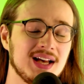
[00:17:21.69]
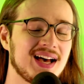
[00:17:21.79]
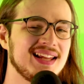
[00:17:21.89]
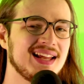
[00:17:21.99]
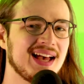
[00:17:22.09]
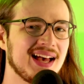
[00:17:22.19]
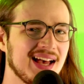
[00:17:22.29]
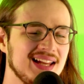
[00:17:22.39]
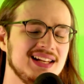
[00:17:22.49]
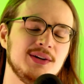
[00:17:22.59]
I
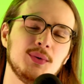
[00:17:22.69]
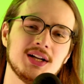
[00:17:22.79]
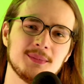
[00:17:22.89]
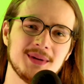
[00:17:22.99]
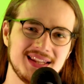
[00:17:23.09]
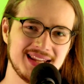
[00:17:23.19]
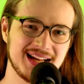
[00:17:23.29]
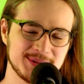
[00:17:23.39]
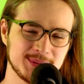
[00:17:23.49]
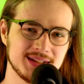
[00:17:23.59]
highly recommend
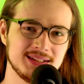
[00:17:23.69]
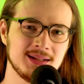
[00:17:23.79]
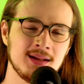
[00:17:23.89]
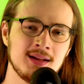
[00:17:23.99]
that one,